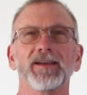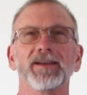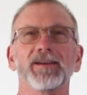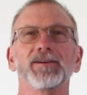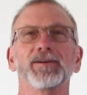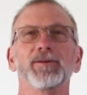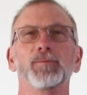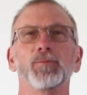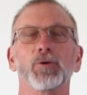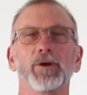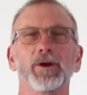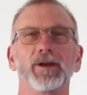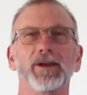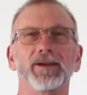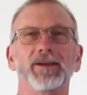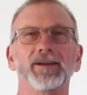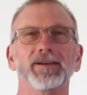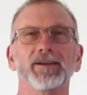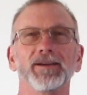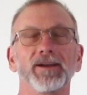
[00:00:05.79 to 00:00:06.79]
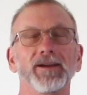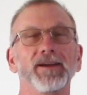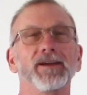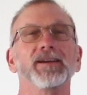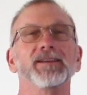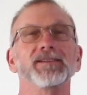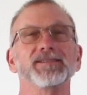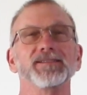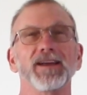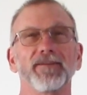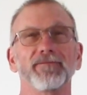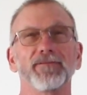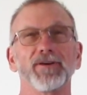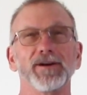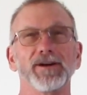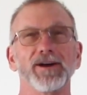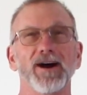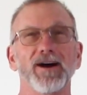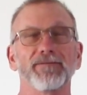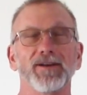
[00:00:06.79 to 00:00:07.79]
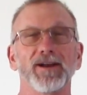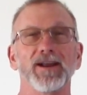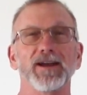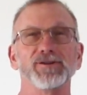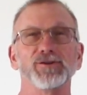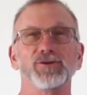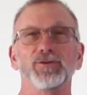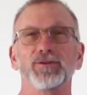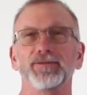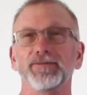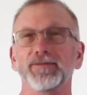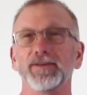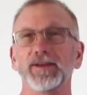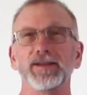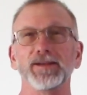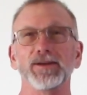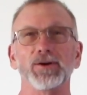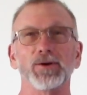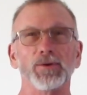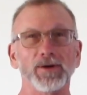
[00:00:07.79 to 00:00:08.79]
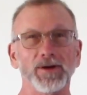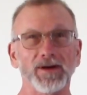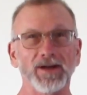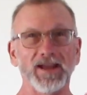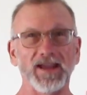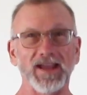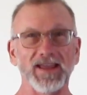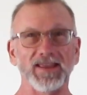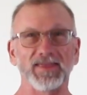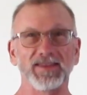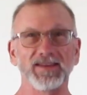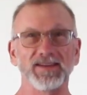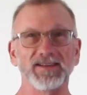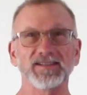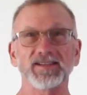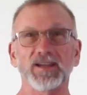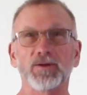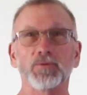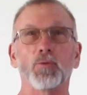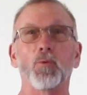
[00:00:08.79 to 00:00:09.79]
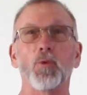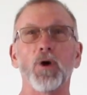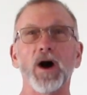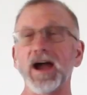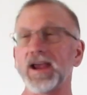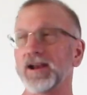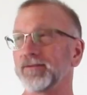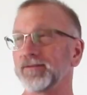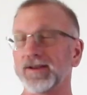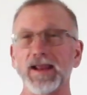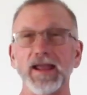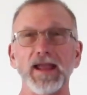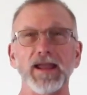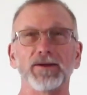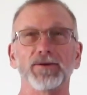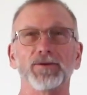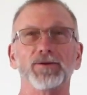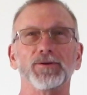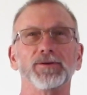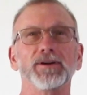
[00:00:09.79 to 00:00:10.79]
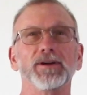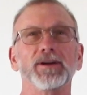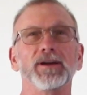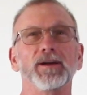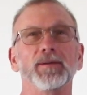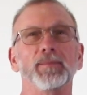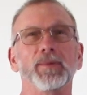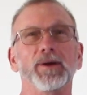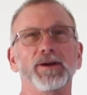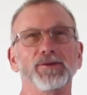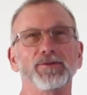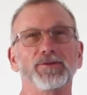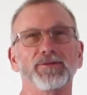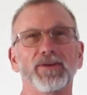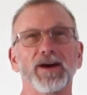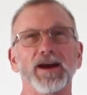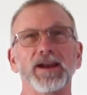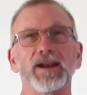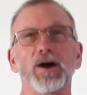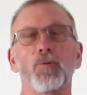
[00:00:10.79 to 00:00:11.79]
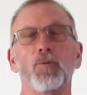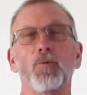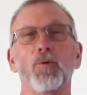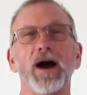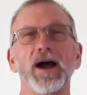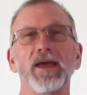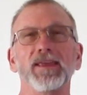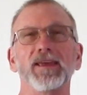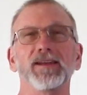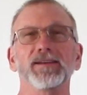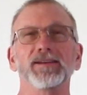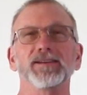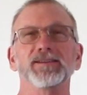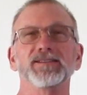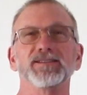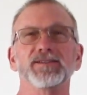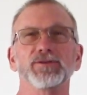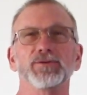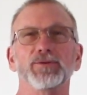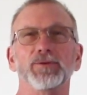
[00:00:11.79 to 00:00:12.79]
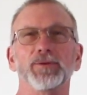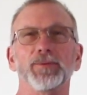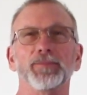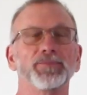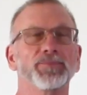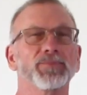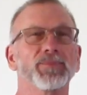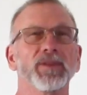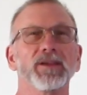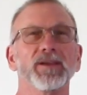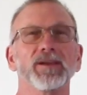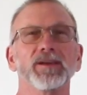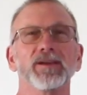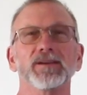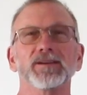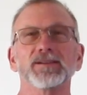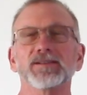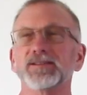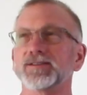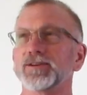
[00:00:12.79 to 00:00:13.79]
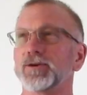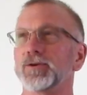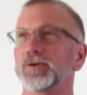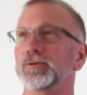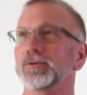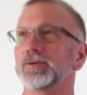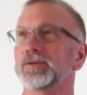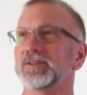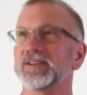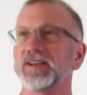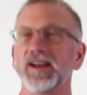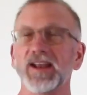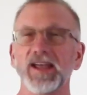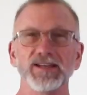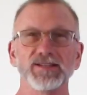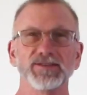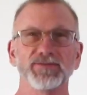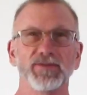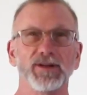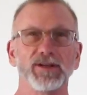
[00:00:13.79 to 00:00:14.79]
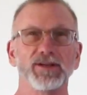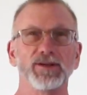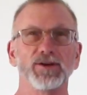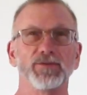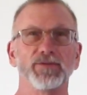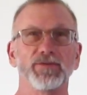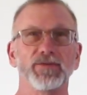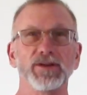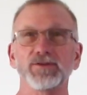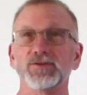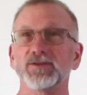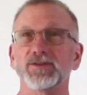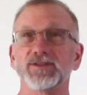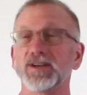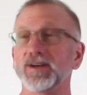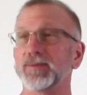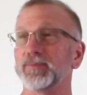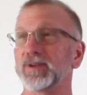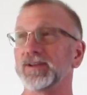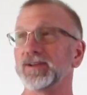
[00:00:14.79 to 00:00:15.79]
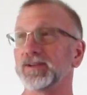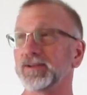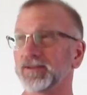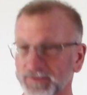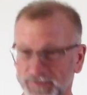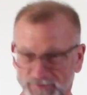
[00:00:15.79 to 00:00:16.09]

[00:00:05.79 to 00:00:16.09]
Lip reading: Good morning. It's not very often I shoot a video at this wide of an angle, but you'll find out why that is soon. So today's video features something